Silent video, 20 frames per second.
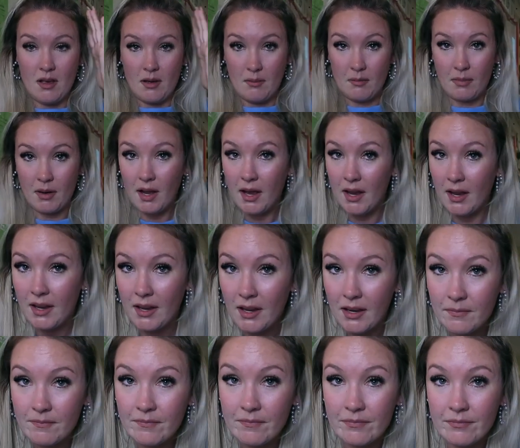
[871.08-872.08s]

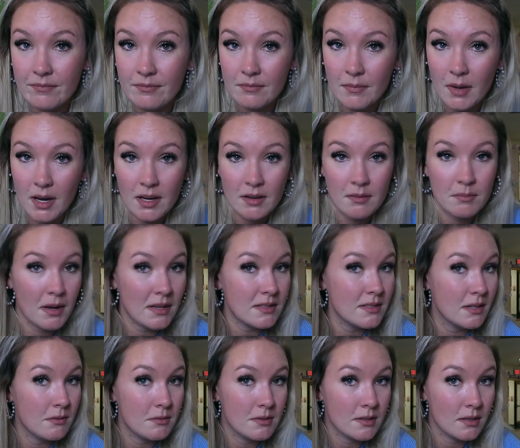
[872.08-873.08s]
but my
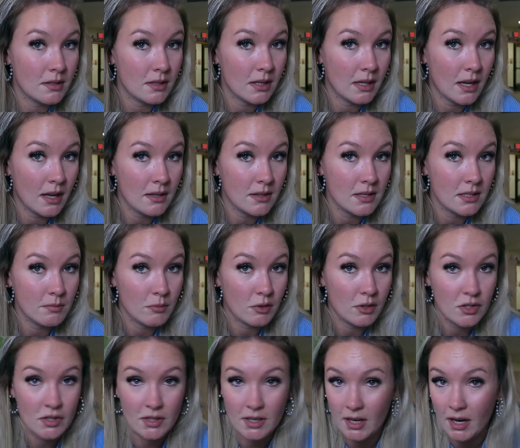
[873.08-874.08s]
bestie was looking at it this
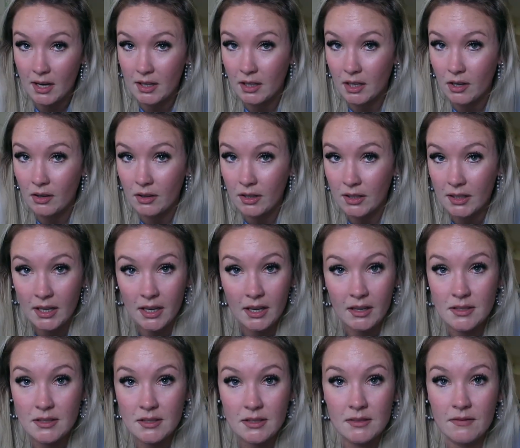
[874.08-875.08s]
morning. She's like, I literally
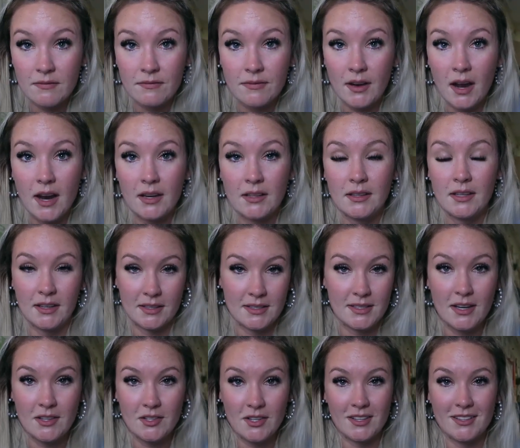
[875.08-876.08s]
can't find the
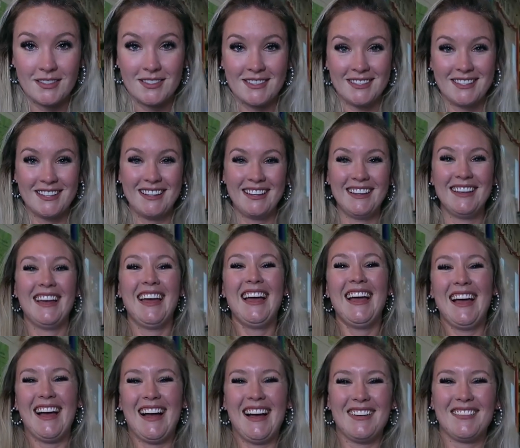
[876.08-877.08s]
extensions.
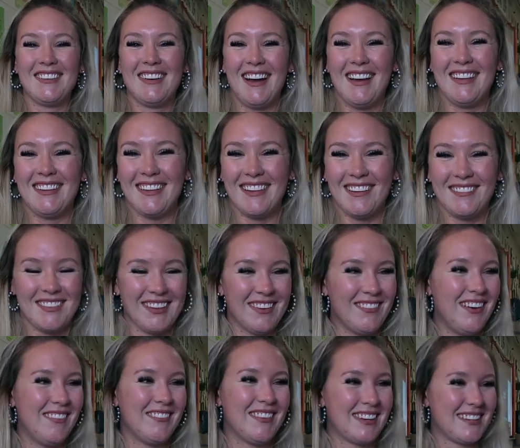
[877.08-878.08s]
I love
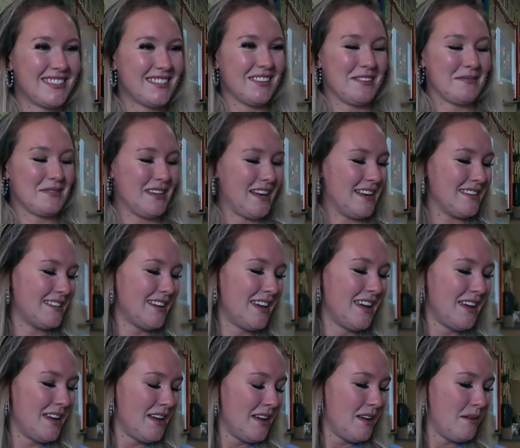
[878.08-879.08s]
them. I'm like so obsessed.
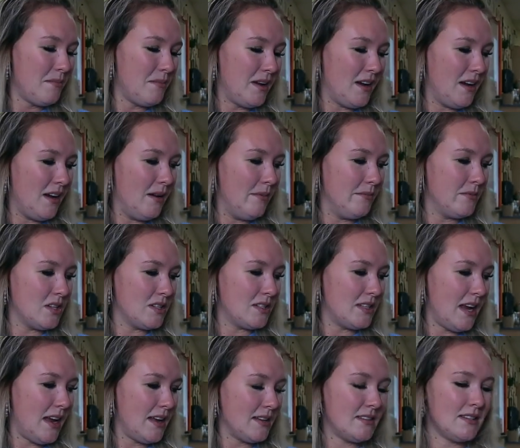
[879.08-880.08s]
But just
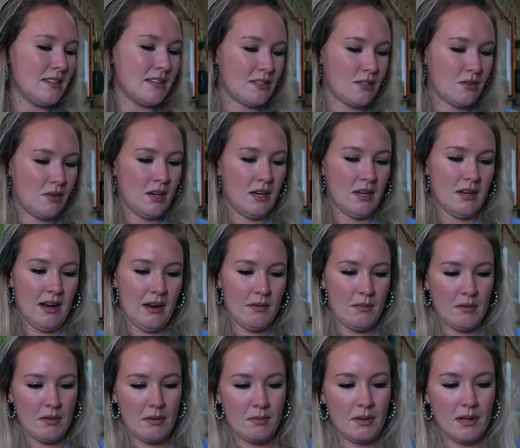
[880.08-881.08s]
had 6th grade. Now I'm
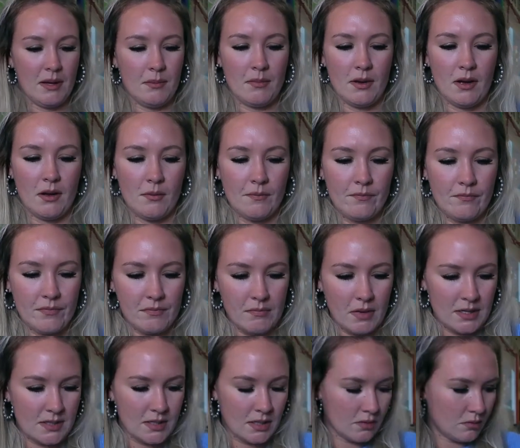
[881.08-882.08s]
on my plan bell.
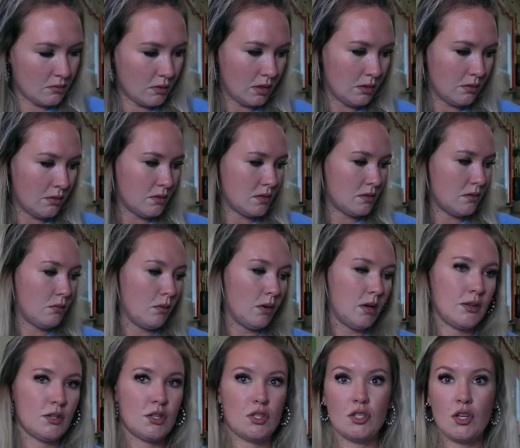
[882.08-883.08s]
My 6th graders
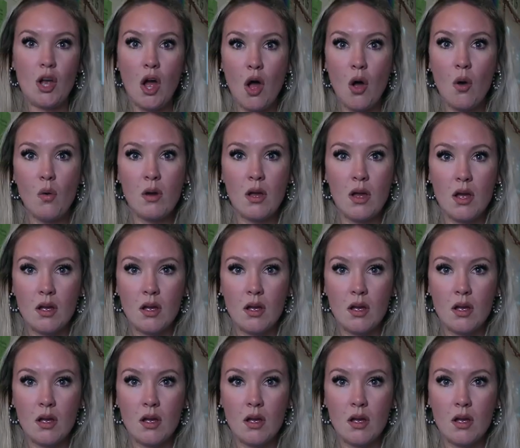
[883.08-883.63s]
were so